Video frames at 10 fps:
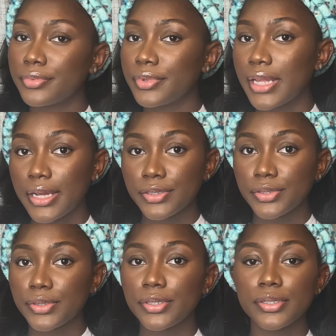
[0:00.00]

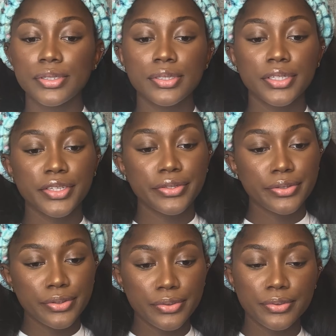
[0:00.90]
Natural,
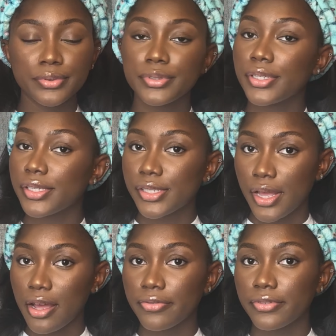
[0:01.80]
cute,
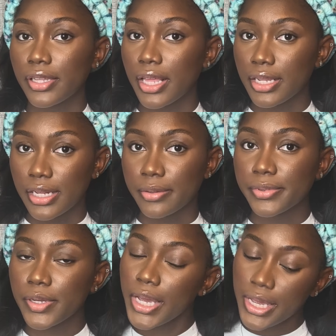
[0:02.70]
soft lips,
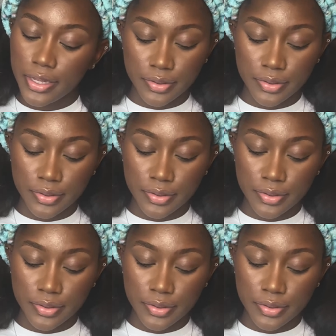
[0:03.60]
okay?